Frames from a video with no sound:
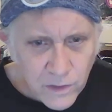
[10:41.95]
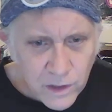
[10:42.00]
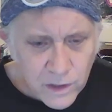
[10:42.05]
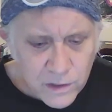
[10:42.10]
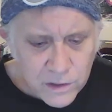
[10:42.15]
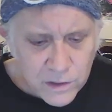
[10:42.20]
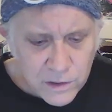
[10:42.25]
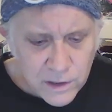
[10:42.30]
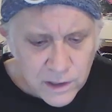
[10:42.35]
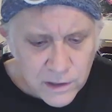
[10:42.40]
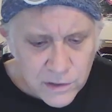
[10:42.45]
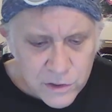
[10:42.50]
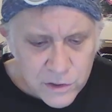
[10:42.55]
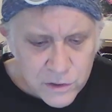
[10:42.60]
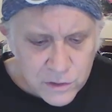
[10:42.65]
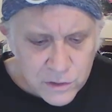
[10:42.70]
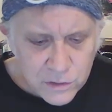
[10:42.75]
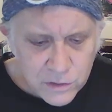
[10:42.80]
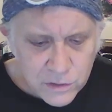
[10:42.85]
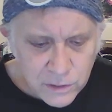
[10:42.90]
one of the
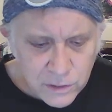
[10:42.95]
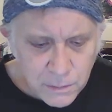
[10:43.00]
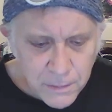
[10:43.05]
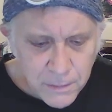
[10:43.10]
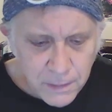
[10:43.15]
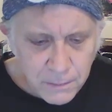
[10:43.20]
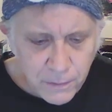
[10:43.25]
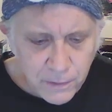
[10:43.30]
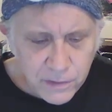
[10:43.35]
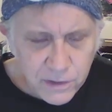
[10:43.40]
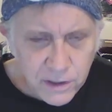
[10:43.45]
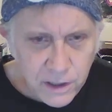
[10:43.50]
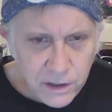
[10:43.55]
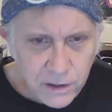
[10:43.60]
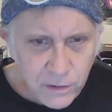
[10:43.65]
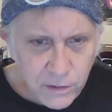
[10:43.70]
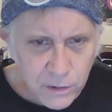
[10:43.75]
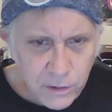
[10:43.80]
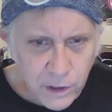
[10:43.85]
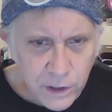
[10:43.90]
issues that's been
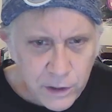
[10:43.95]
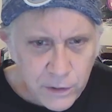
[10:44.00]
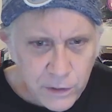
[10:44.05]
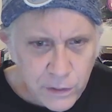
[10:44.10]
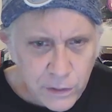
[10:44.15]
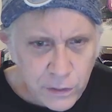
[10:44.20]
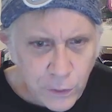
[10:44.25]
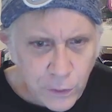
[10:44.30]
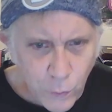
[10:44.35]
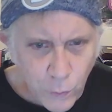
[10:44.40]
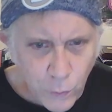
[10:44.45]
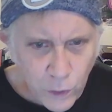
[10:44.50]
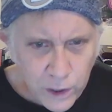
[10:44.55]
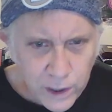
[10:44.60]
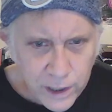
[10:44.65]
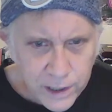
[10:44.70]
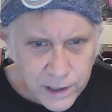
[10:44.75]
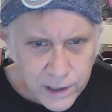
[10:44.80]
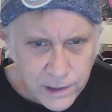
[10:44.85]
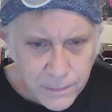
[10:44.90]
particularly
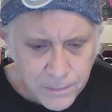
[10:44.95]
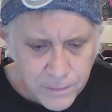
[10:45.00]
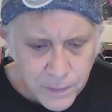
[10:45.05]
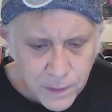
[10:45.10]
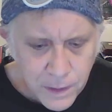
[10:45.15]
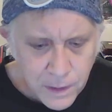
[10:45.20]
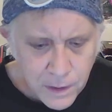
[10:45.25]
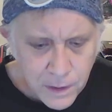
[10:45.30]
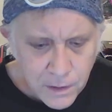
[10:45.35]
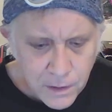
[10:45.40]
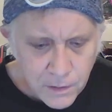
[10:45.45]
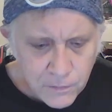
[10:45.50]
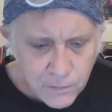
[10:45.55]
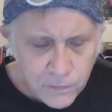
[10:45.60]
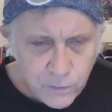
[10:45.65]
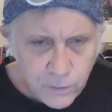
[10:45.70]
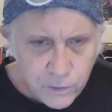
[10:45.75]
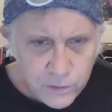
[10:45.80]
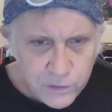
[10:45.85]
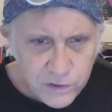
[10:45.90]
thorny
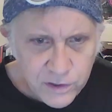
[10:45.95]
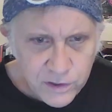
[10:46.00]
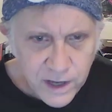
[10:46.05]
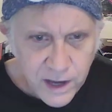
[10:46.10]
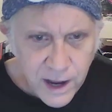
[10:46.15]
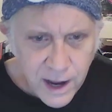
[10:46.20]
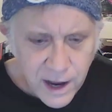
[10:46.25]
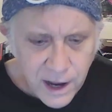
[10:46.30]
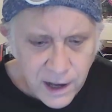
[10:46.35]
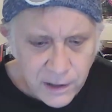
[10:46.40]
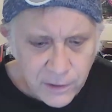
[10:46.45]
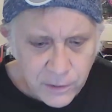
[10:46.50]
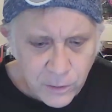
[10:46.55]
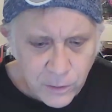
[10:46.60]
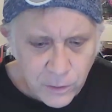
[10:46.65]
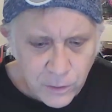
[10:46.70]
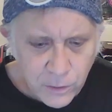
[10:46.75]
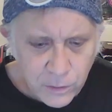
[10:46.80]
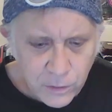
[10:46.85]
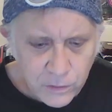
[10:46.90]
for
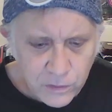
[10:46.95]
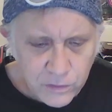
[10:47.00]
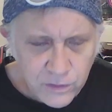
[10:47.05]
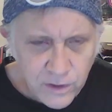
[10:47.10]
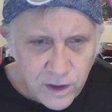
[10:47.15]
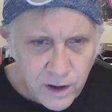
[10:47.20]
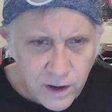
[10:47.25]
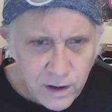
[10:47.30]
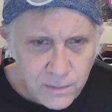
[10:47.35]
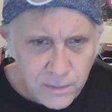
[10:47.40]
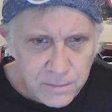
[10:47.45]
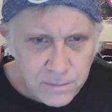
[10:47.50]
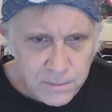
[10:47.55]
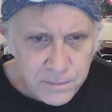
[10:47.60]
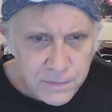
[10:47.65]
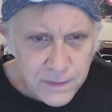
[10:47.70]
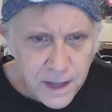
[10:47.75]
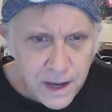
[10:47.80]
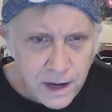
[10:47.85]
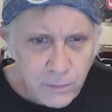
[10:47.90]
Seattle's
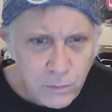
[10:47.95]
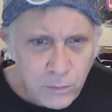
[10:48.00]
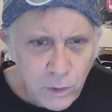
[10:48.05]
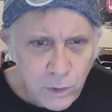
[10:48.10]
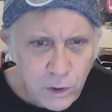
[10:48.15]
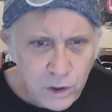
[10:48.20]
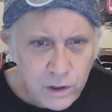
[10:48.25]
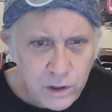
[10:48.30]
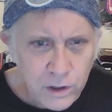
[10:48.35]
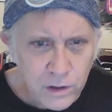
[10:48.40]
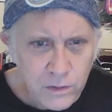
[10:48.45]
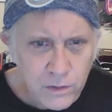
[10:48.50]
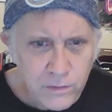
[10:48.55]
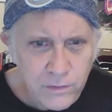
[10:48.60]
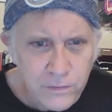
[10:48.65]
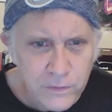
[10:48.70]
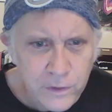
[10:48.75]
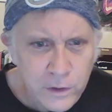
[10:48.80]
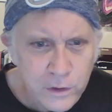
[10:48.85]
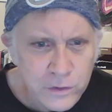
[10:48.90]

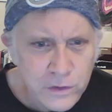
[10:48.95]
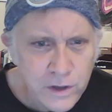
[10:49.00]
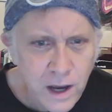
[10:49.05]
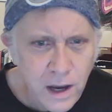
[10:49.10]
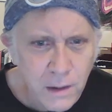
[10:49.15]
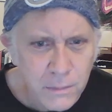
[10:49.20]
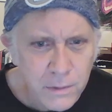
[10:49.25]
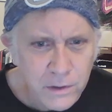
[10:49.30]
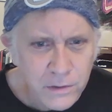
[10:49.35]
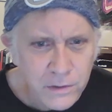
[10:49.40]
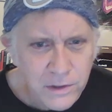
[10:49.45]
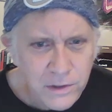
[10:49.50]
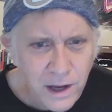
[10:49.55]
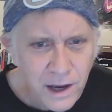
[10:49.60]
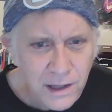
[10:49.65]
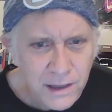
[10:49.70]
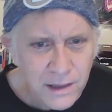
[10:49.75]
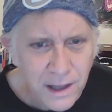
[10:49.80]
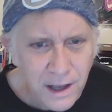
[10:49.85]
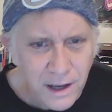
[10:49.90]
network of
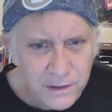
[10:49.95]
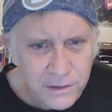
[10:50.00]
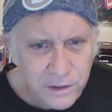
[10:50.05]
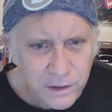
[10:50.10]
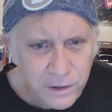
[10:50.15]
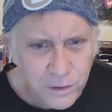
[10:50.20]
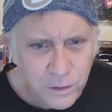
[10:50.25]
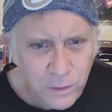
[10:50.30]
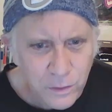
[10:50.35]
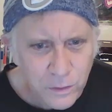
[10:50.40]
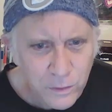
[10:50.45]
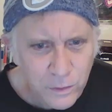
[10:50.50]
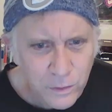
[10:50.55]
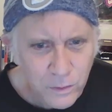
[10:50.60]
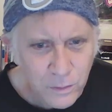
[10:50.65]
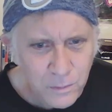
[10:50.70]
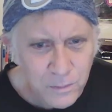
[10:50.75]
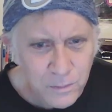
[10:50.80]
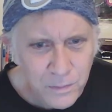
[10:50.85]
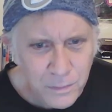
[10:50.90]
UW
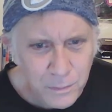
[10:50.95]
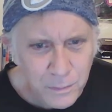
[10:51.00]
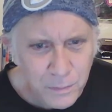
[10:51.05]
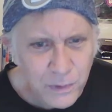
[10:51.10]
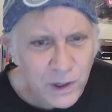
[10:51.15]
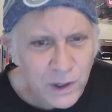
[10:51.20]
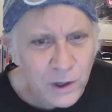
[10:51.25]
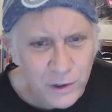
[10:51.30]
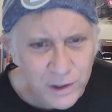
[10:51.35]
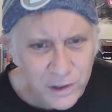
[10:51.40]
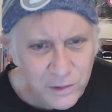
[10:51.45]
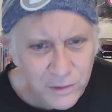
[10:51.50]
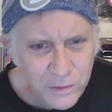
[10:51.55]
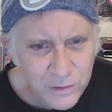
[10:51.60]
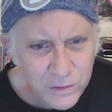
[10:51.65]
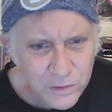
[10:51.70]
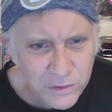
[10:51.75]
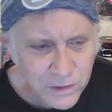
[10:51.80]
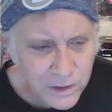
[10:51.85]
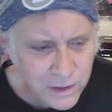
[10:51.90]
dialectical
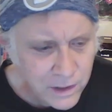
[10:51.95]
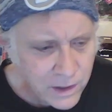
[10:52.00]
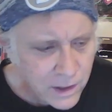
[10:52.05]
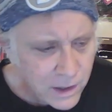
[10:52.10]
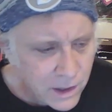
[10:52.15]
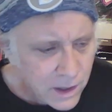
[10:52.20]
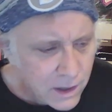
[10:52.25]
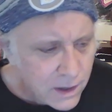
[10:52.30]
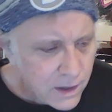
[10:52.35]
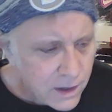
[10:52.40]
brilliance